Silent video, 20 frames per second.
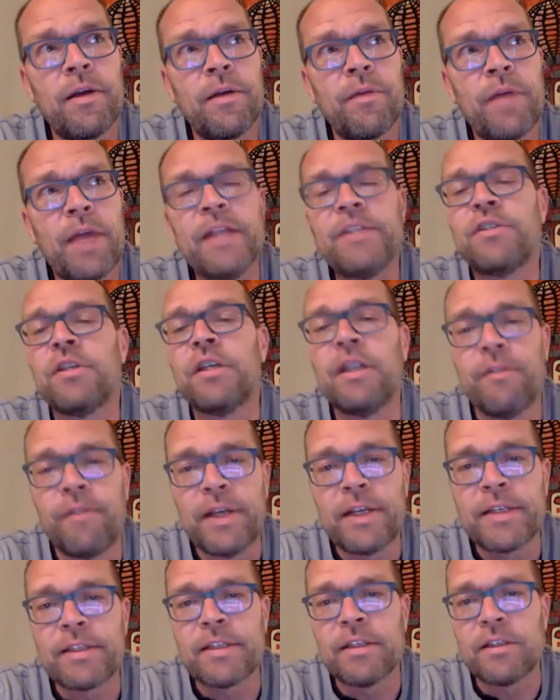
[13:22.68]
Angel
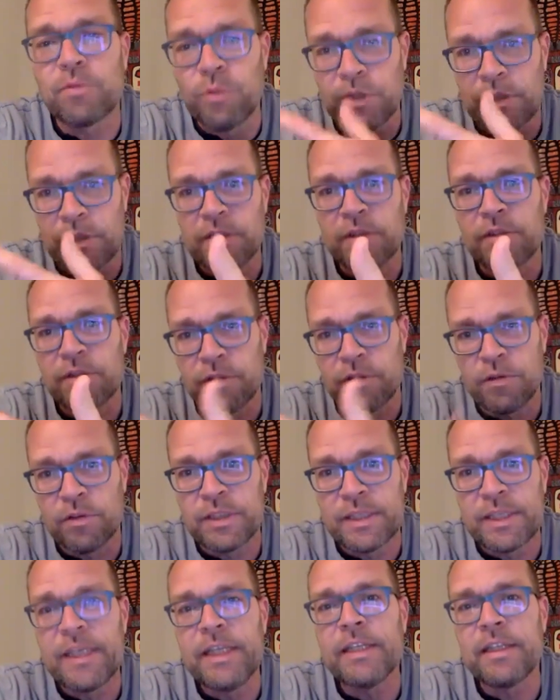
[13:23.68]
investors, which is
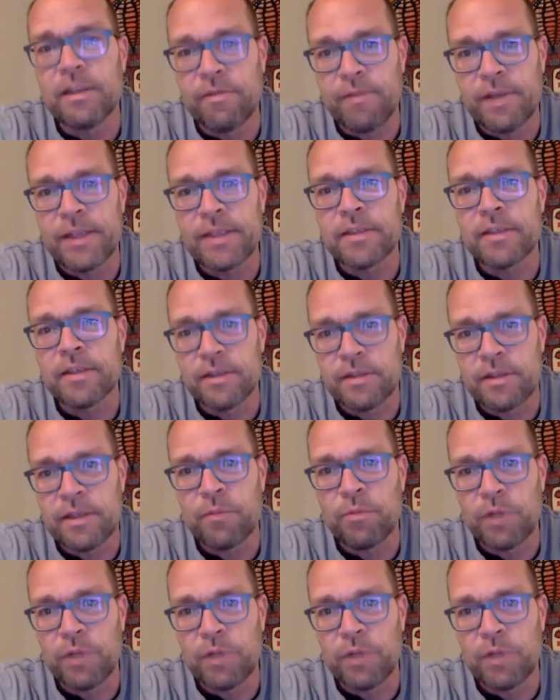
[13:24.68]
seed investors that